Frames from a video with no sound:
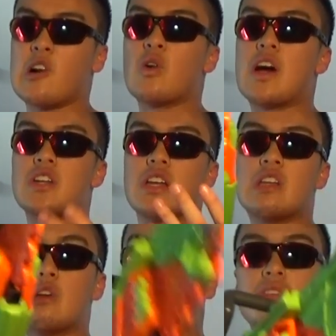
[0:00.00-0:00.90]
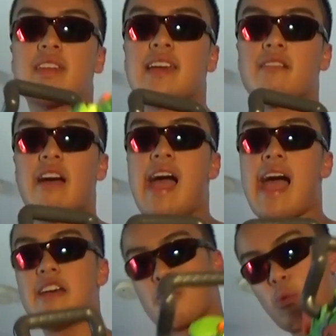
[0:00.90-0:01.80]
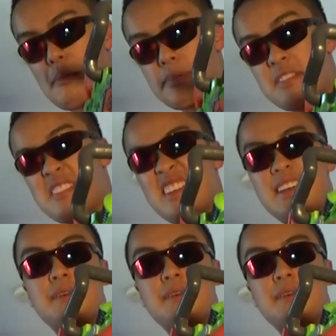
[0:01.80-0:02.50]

or actually using it as a weapon,